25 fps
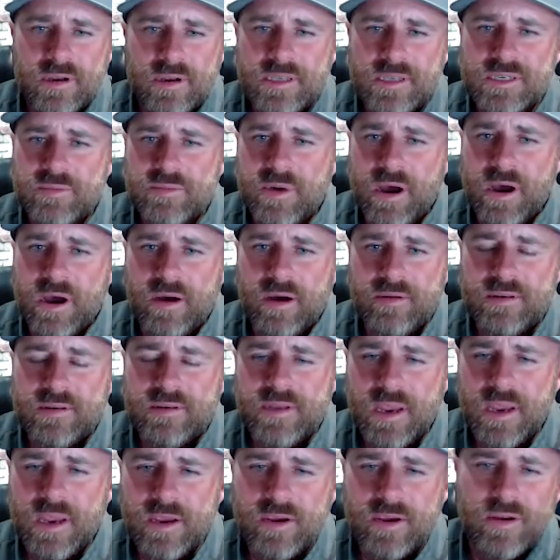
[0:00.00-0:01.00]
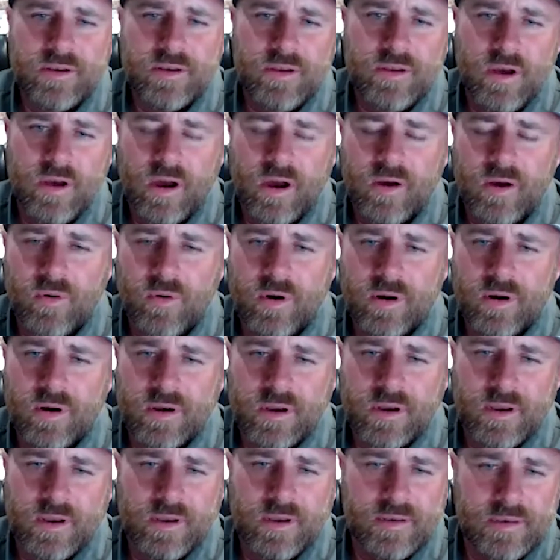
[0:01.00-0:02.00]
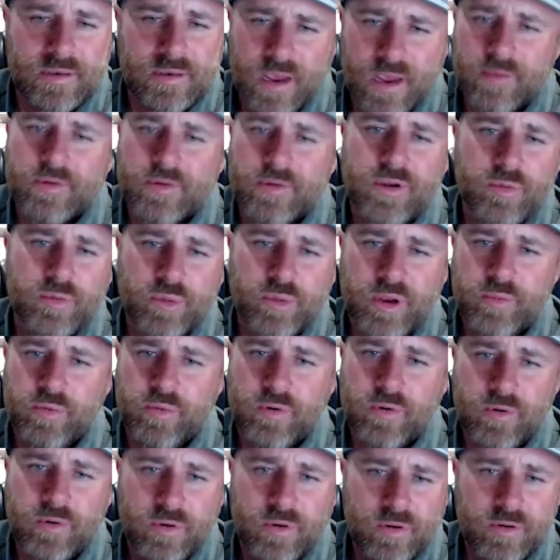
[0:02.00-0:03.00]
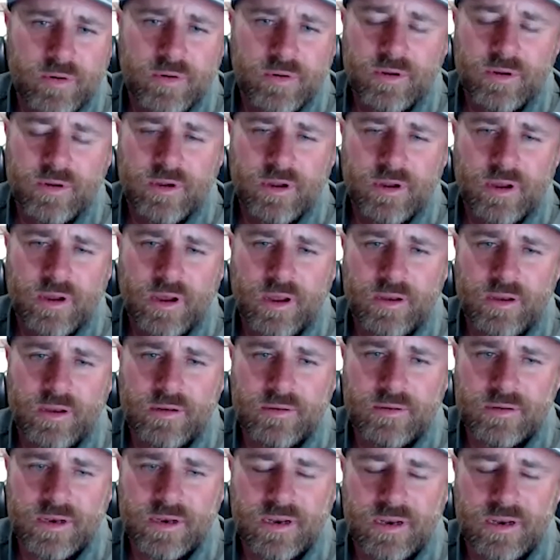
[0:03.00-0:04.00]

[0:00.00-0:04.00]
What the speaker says: It's about dang good dog work and damn good people and